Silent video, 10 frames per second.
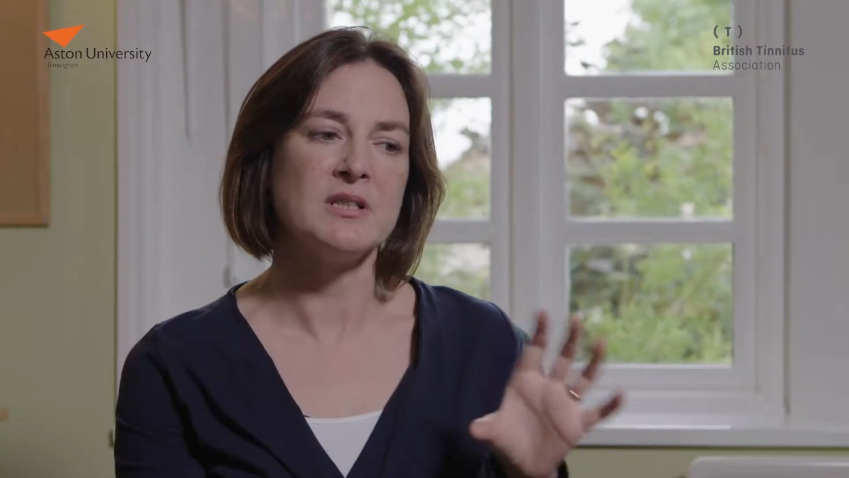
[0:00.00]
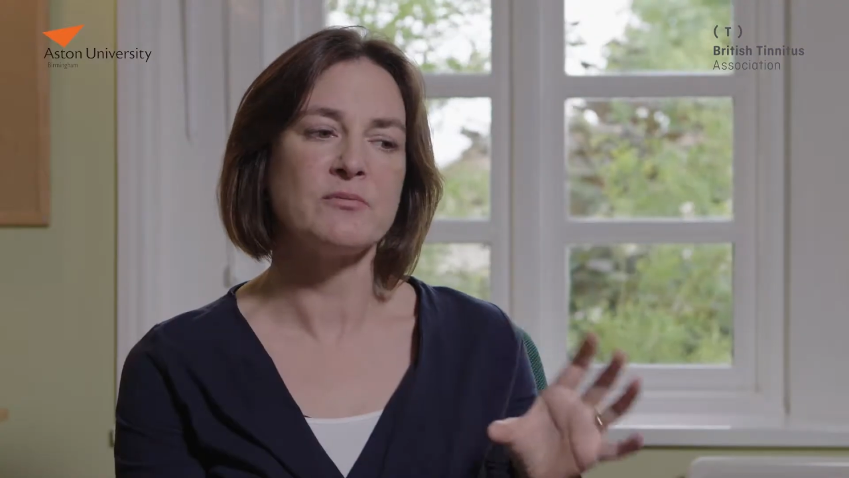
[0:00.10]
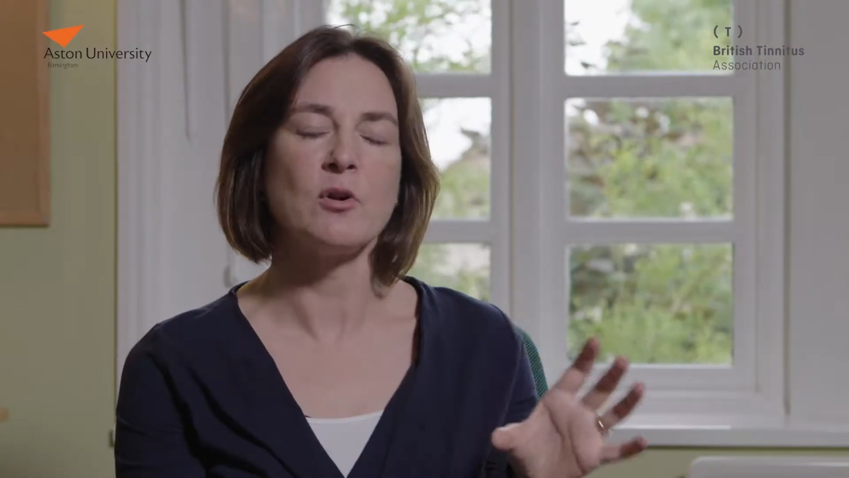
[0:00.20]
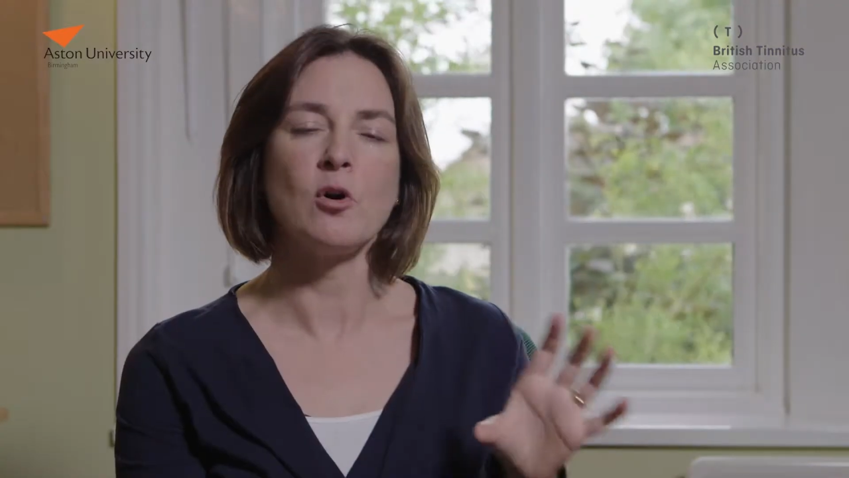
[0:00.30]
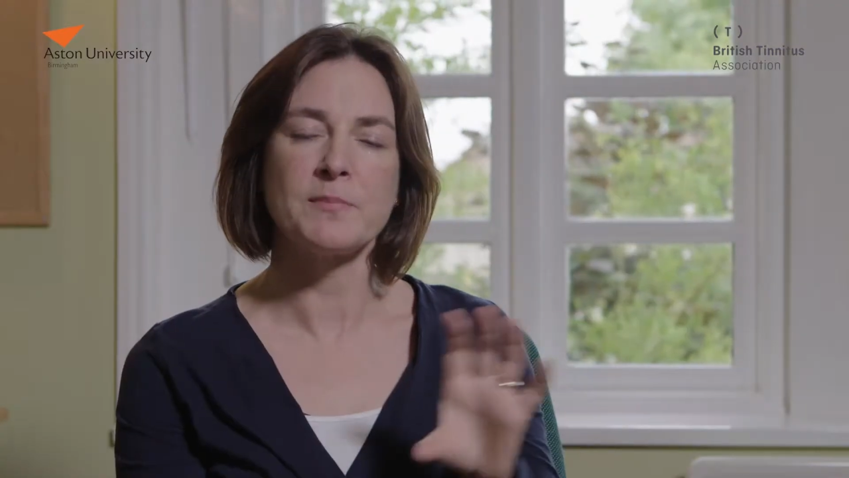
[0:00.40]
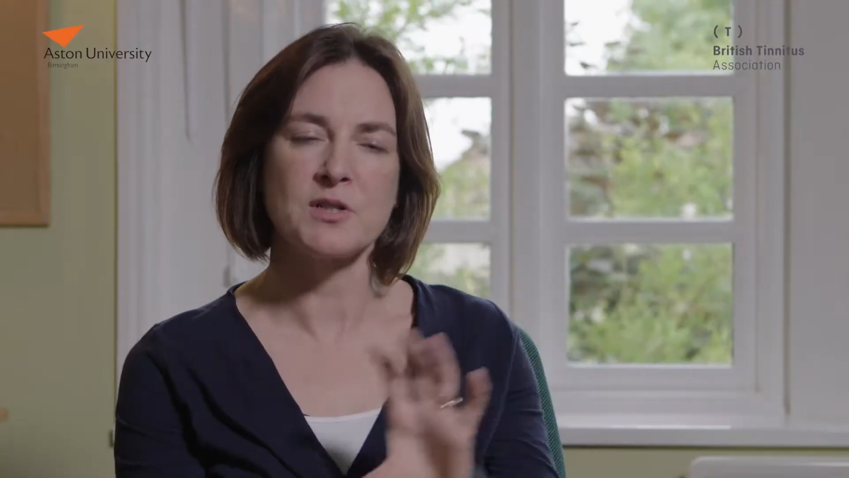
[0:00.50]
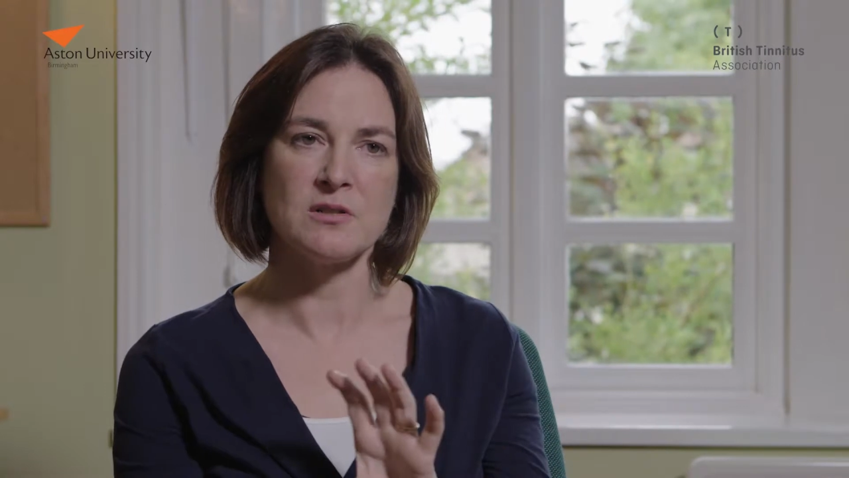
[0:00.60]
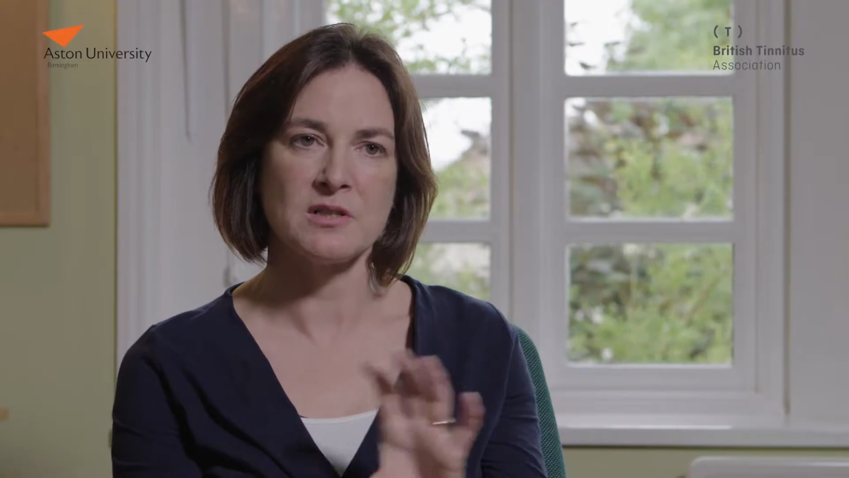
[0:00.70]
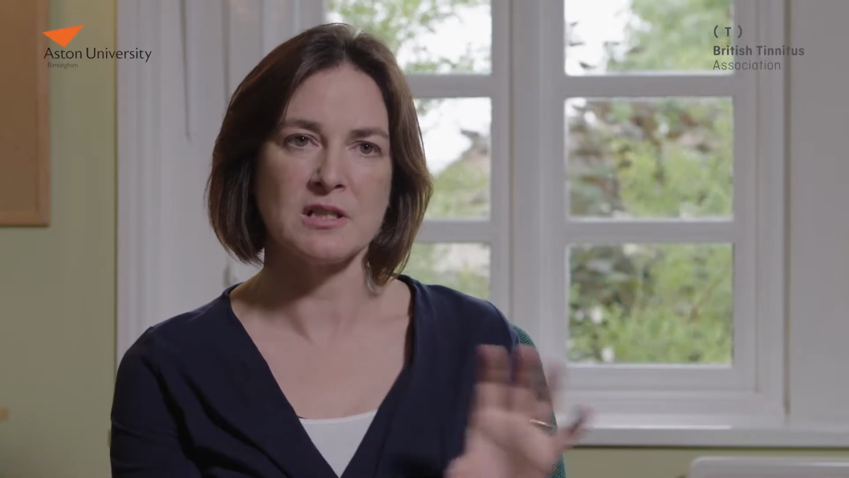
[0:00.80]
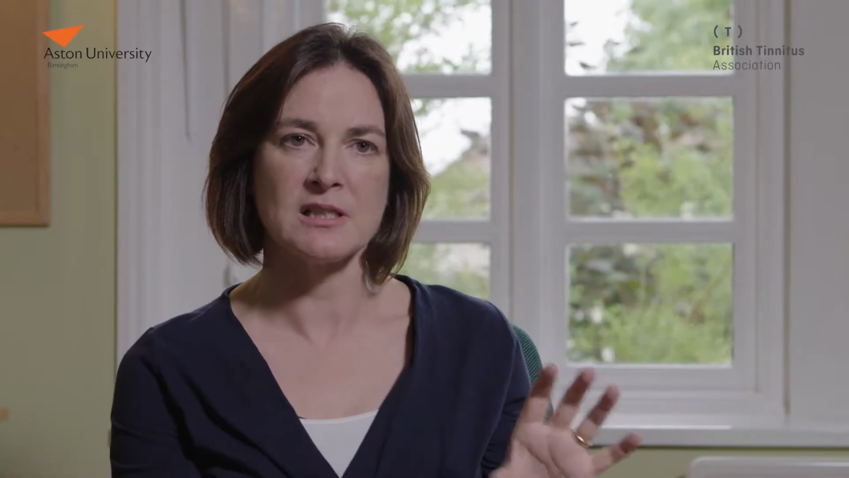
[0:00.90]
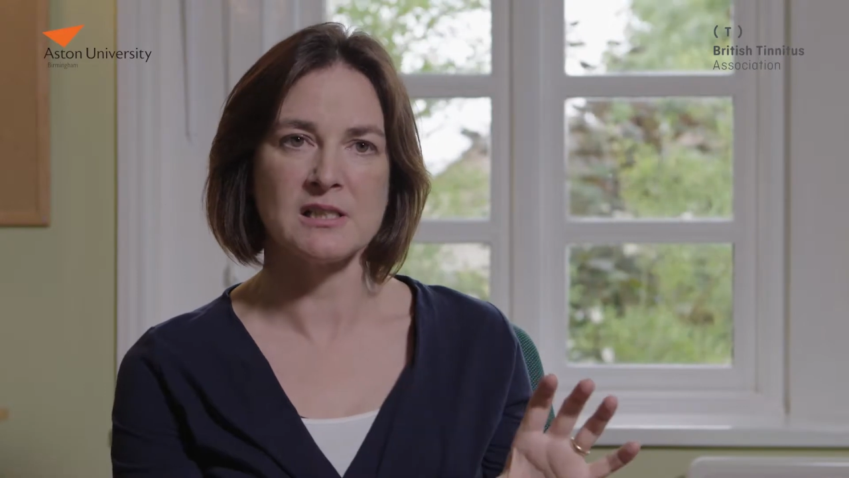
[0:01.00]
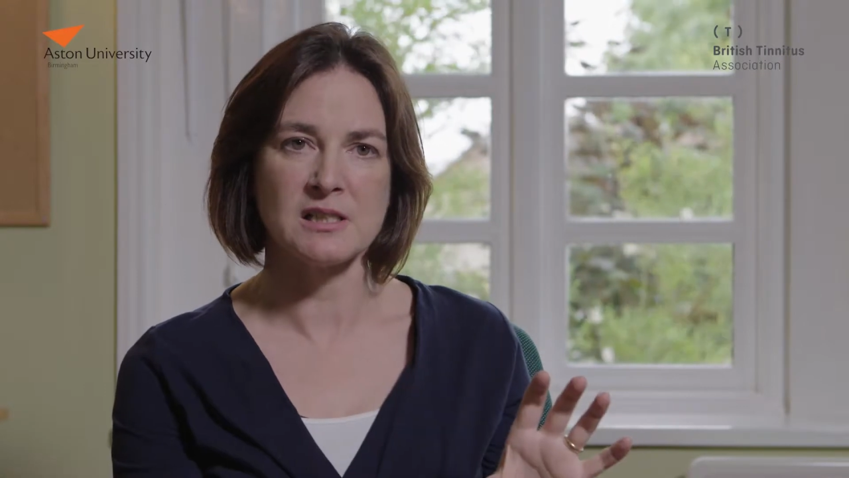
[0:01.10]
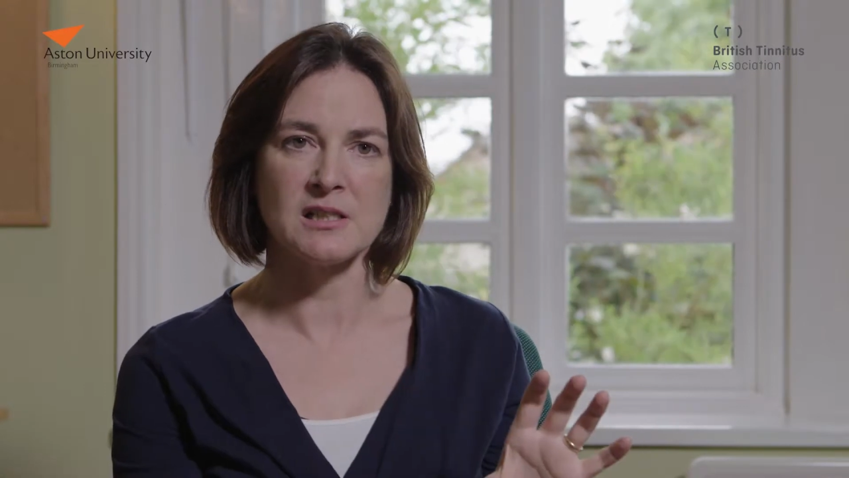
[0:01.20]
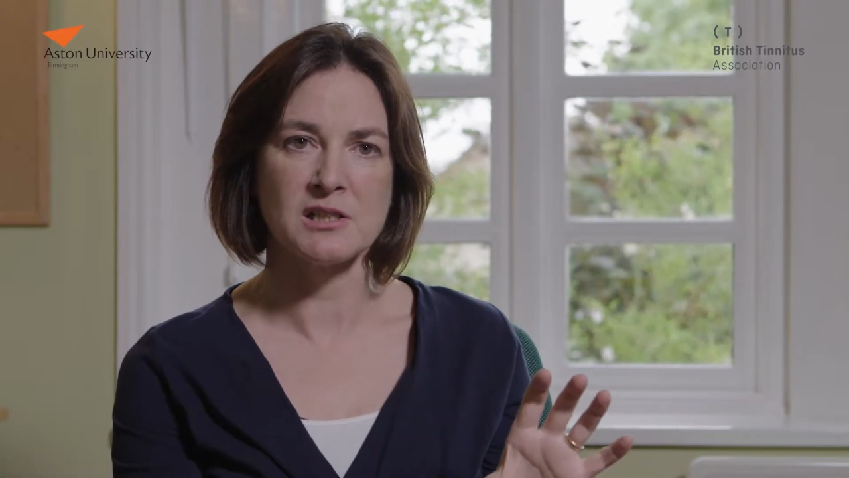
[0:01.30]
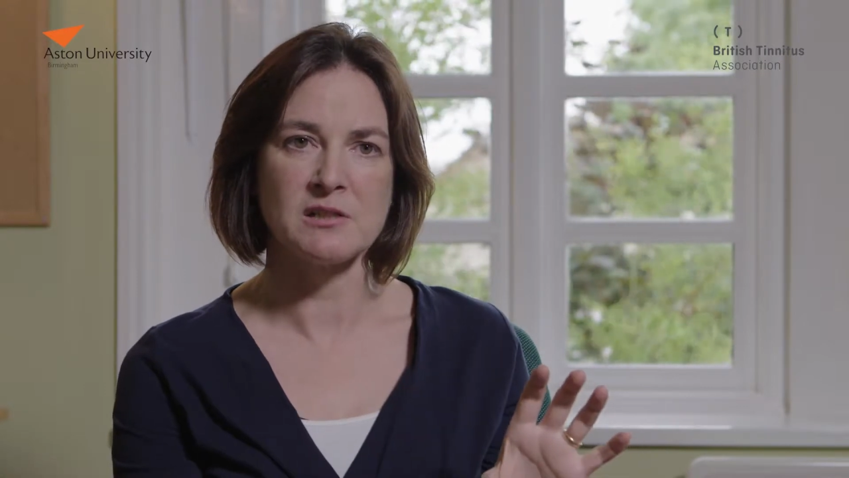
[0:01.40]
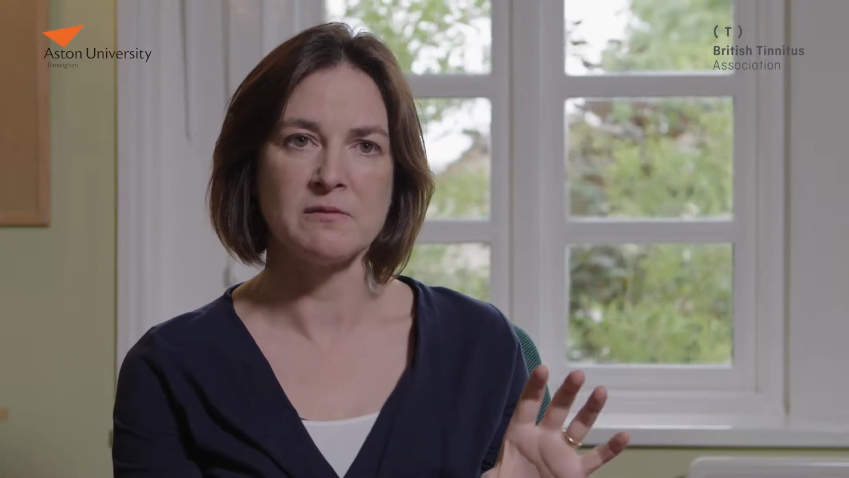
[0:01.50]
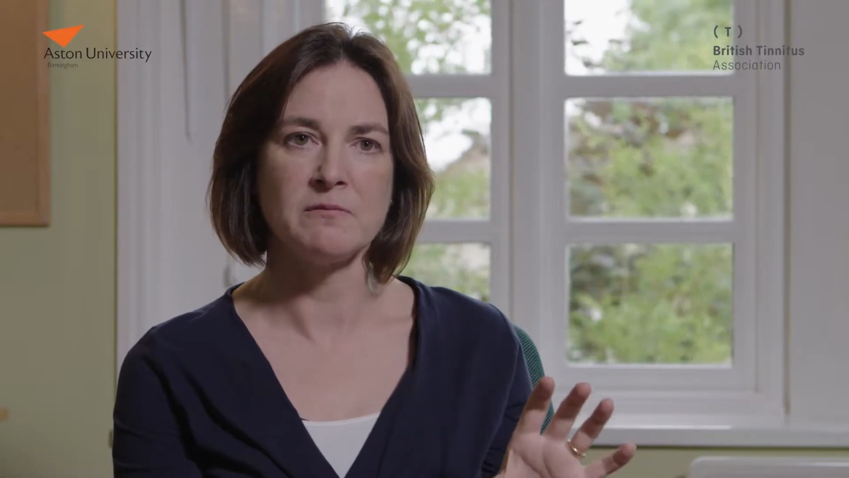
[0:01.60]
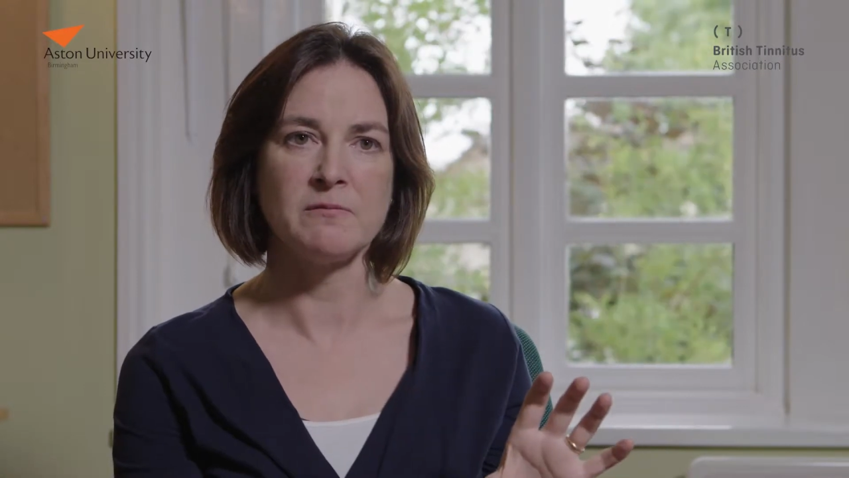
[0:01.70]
the different options that exist